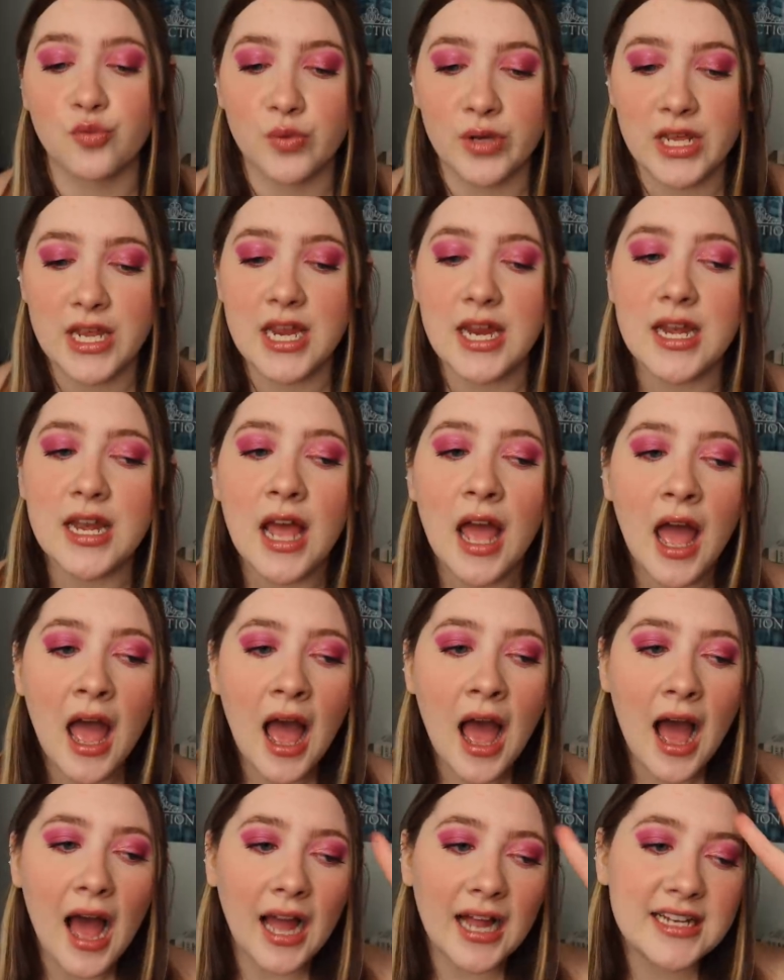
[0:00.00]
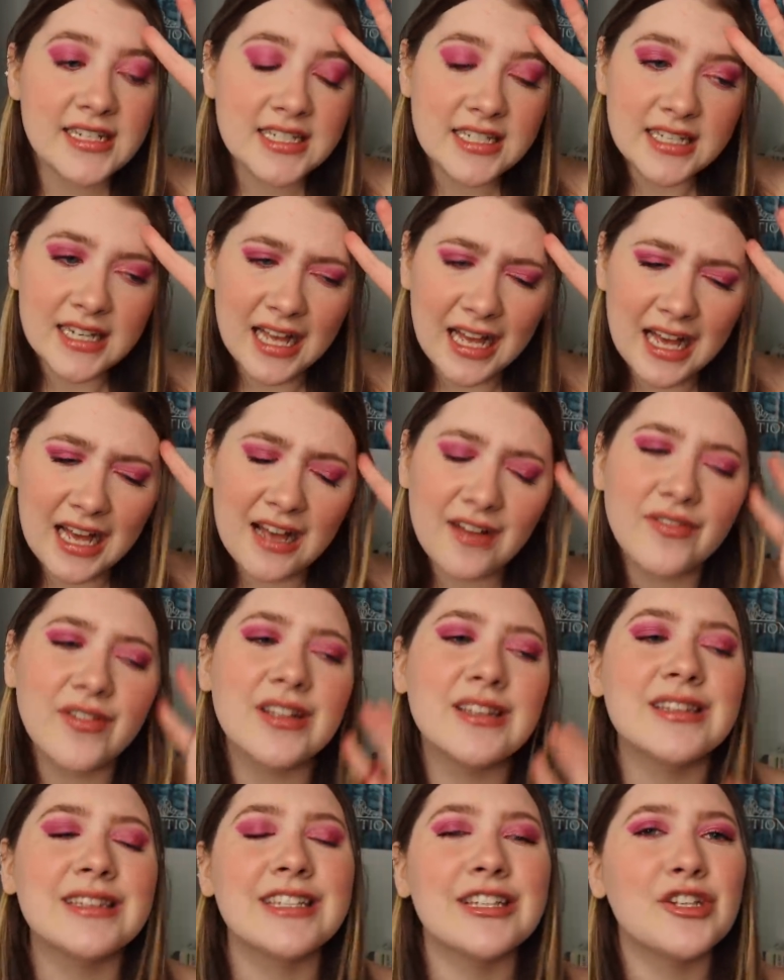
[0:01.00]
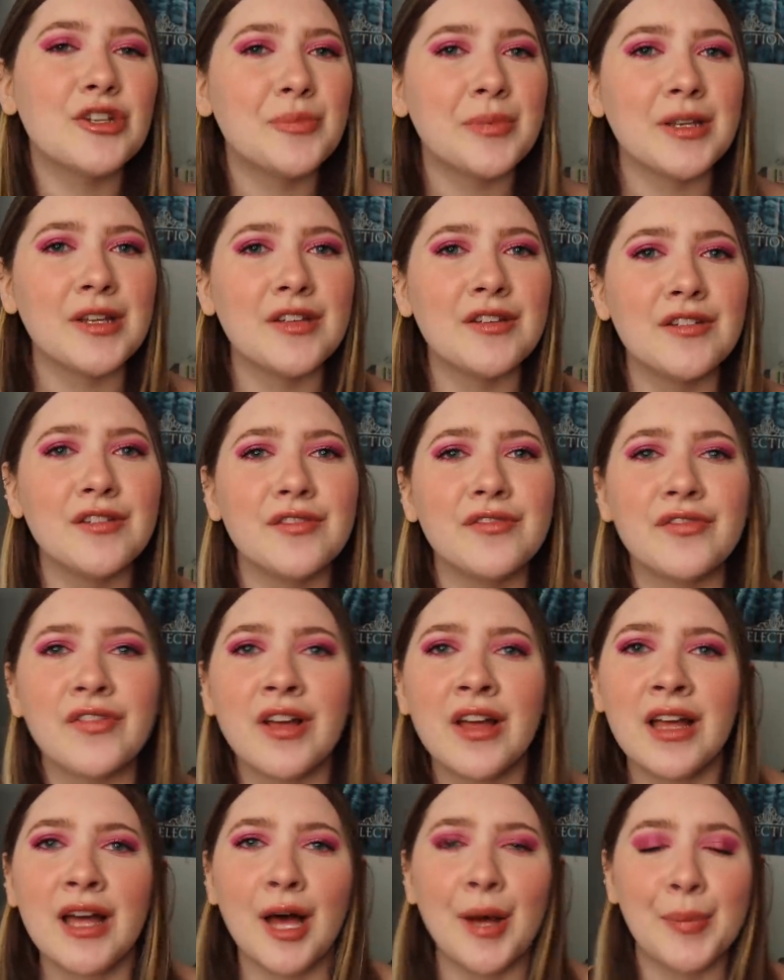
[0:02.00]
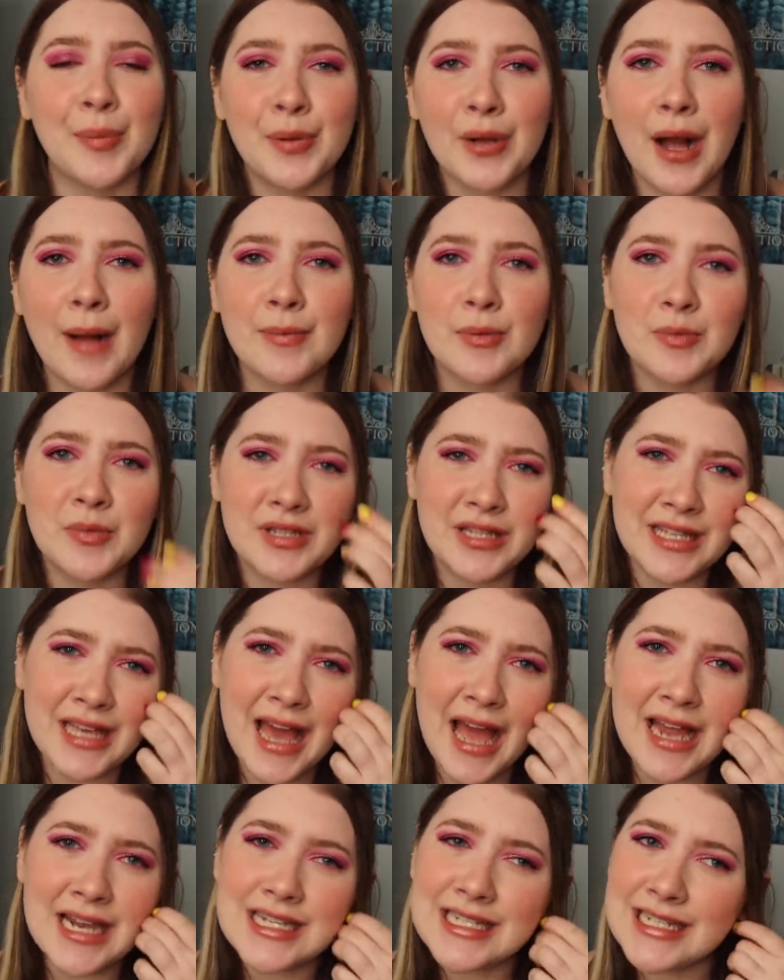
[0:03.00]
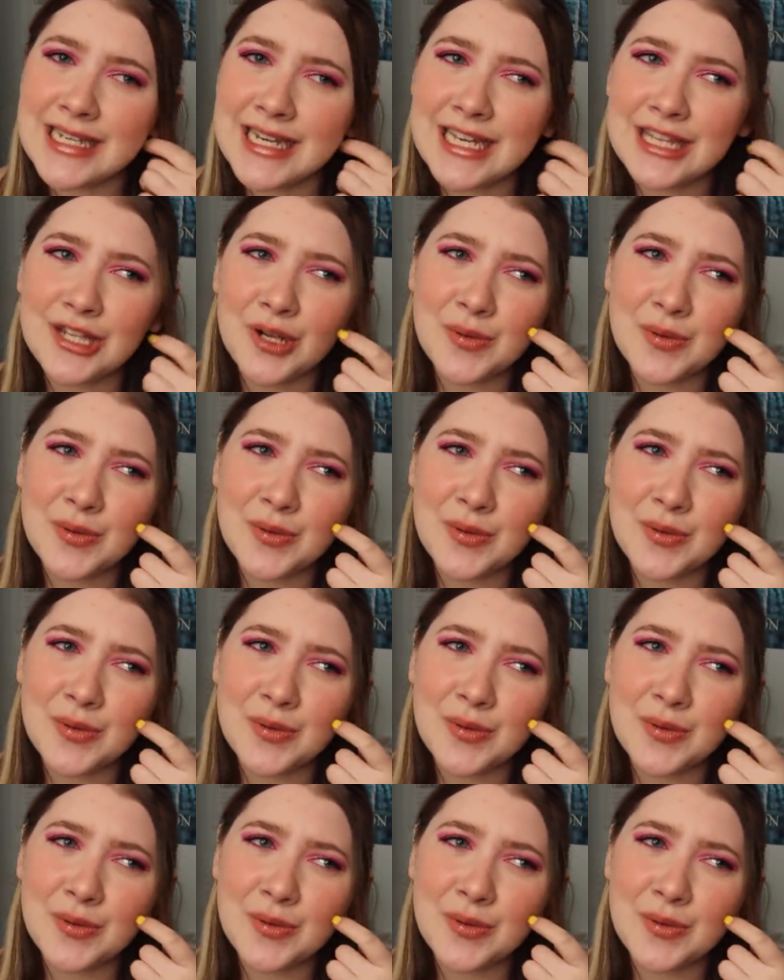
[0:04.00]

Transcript: read. I did have a little bit of a problem with the ending.